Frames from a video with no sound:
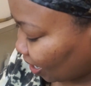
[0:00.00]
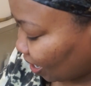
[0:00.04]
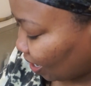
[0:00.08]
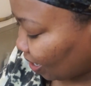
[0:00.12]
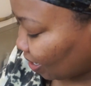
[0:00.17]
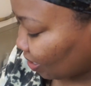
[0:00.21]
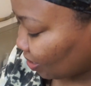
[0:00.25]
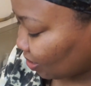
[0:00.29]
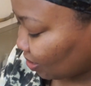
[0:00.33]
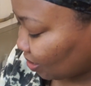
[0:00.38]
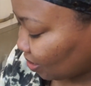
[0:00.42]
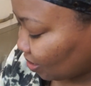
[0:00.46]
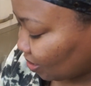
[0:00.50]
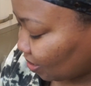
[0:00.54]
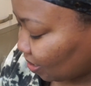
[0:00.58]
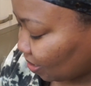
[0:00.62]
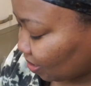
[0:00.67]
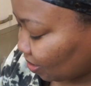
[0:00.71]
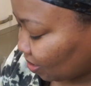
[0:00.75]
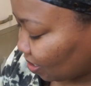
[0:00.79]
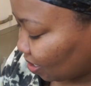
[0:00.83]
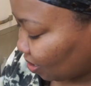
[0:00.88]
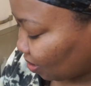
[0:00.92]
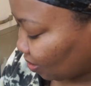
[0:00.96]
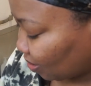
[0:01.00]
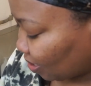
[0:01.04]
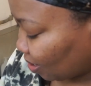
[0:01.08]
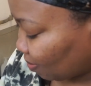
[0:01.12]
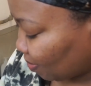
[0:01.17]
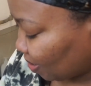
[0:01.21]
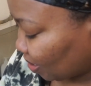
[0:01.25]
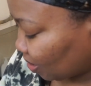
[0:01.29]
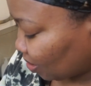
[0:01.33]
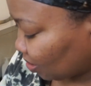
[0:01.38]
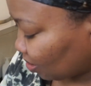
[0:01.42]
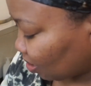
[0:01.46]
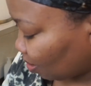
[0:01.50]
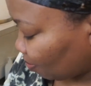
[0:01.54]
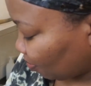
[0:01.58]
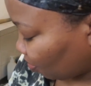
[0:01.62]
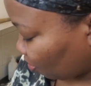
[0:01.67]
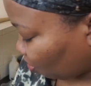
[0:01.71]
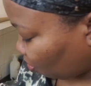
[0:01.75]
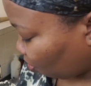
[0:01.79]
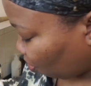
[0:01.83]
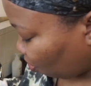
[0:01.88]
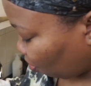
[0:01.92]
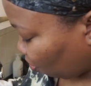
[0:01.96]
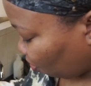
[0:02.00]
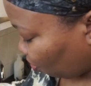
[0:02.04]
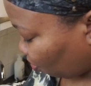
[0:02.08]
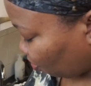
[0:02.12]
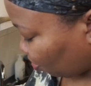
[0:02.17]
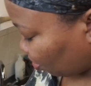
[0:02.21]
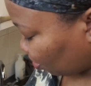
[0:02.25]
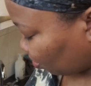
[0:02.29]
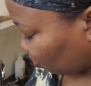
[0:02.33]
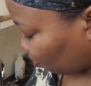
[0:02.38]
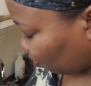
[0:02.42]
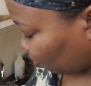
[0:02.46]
eggs, is to dunk them in some cold